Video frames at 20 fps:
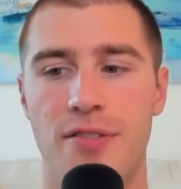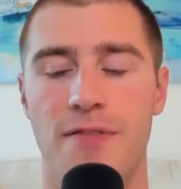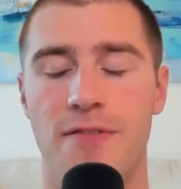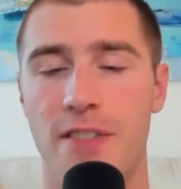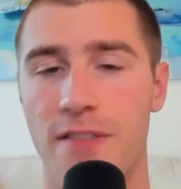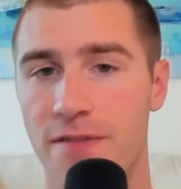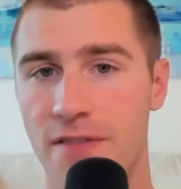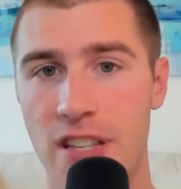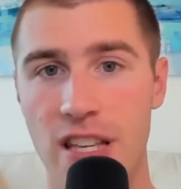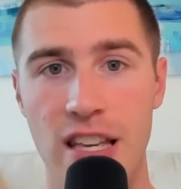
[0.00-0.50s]
to
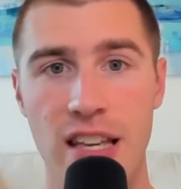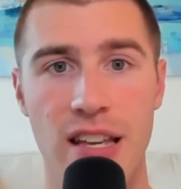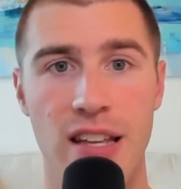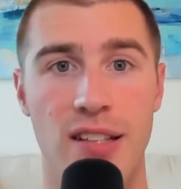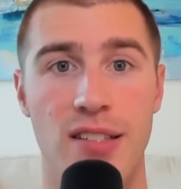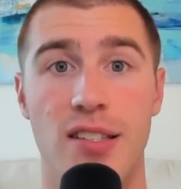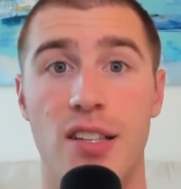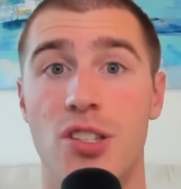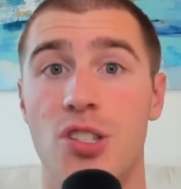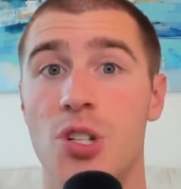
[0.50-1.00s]

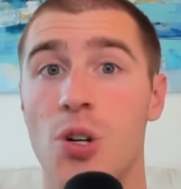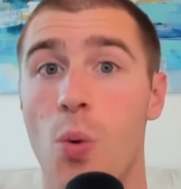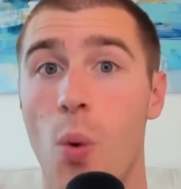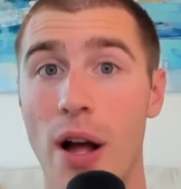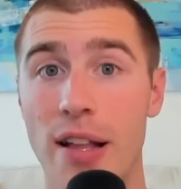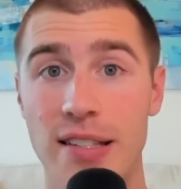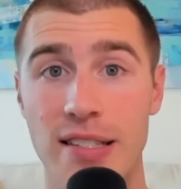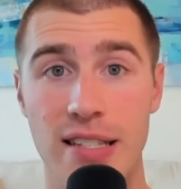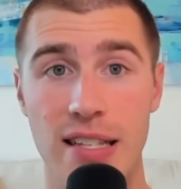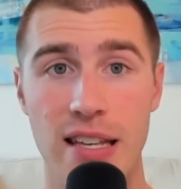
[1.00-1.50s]
15 to
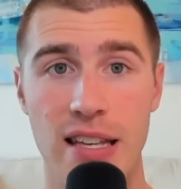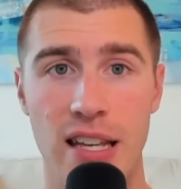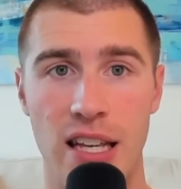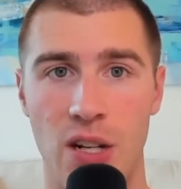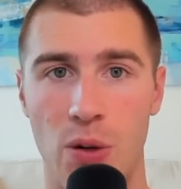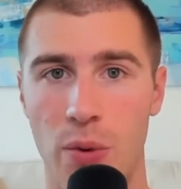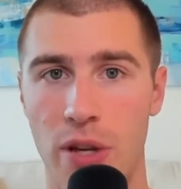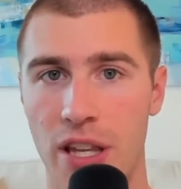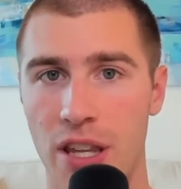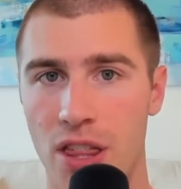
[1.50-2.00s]
20
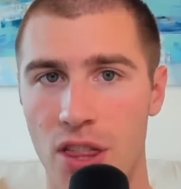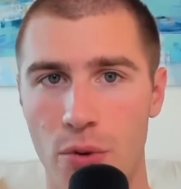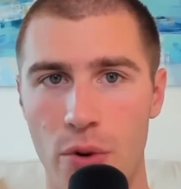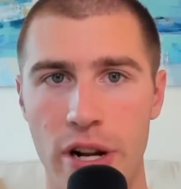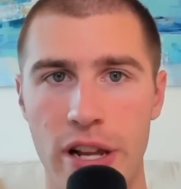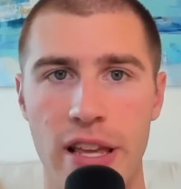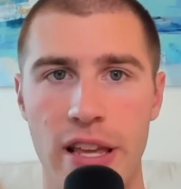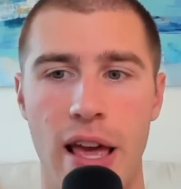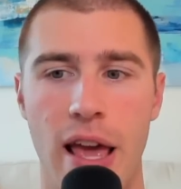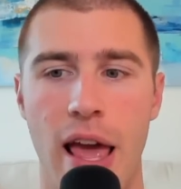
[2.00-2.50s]
in week
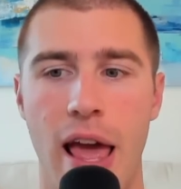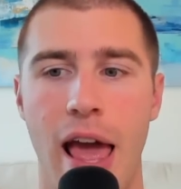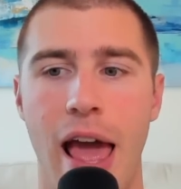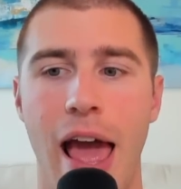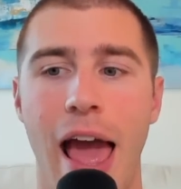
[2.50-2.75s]
3.